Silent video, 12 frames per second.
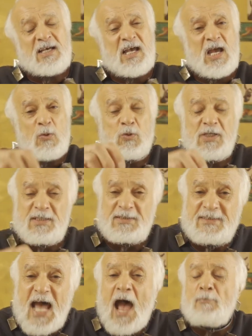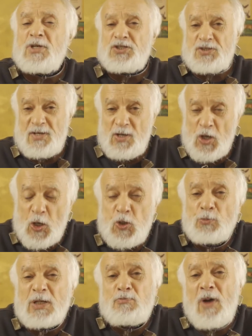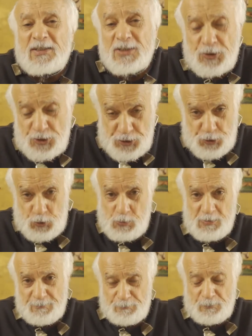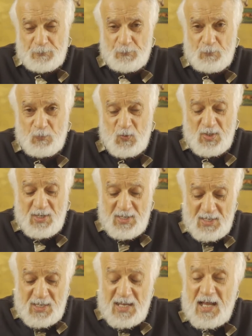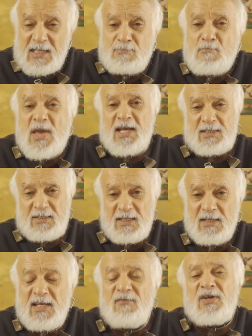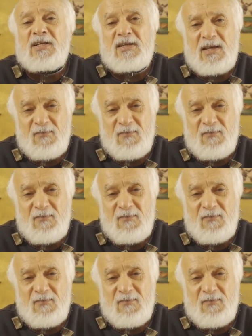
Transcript: will damage human body tissue and make the living